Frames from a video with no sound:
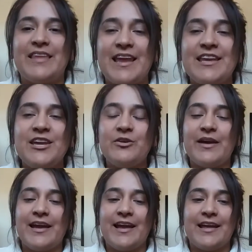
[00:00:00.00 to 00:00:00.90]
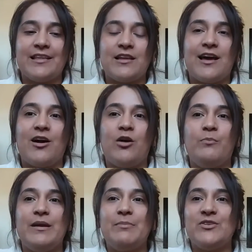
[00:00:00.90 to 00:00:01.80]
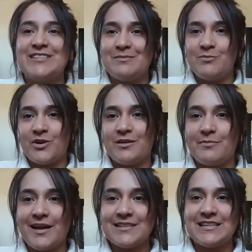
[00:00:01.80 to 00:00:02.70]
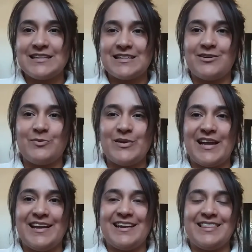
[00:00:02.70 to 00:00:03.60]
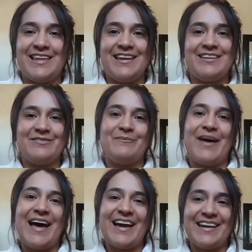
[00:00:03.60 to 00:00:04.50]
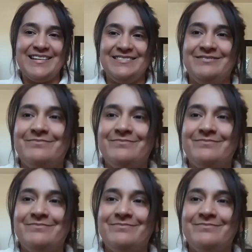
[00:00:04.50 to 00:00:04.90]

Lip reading: Thank you, and I'll be posting more unboxings. I hope you like it. Thank you. Bye.